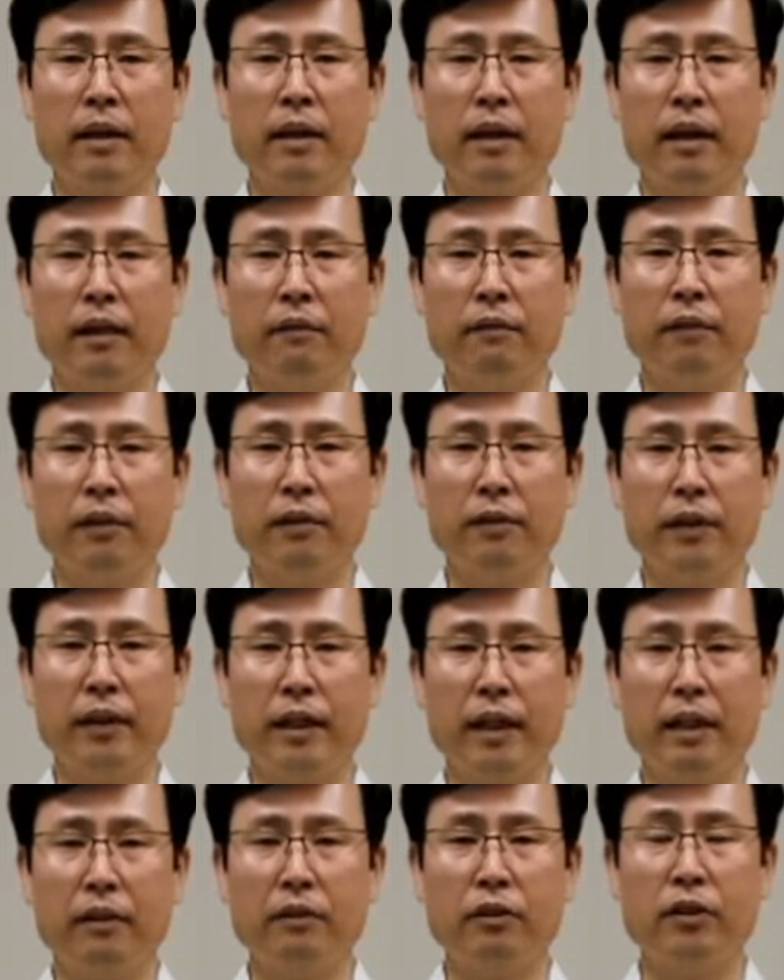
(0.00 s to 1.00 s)
and flowing
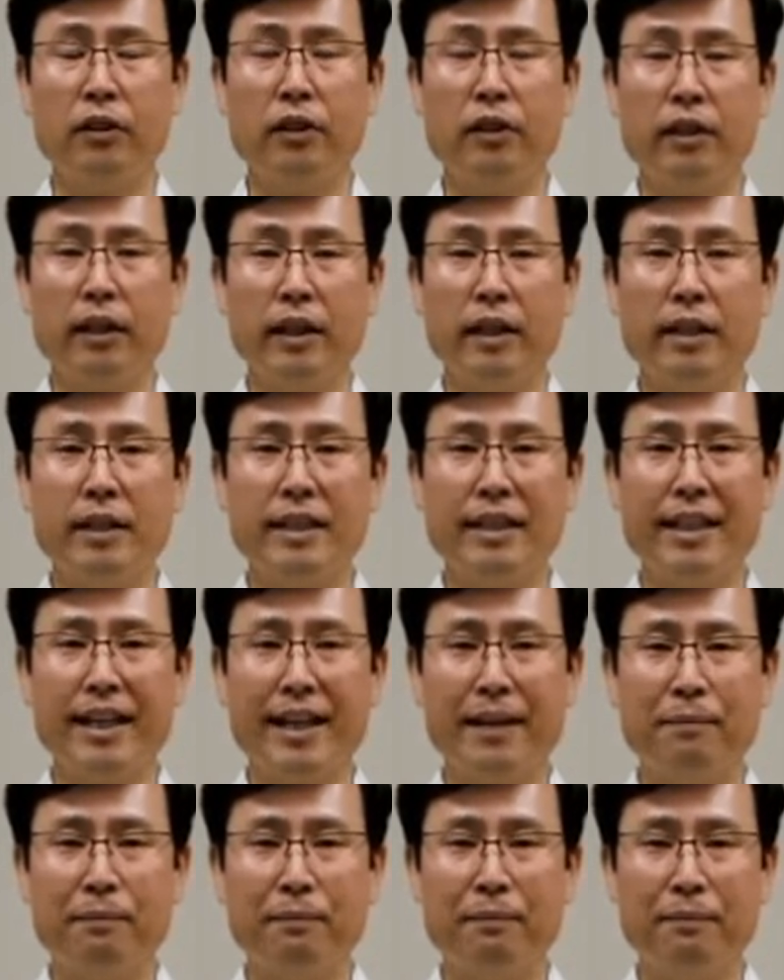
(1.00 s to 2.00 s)
down to your instep.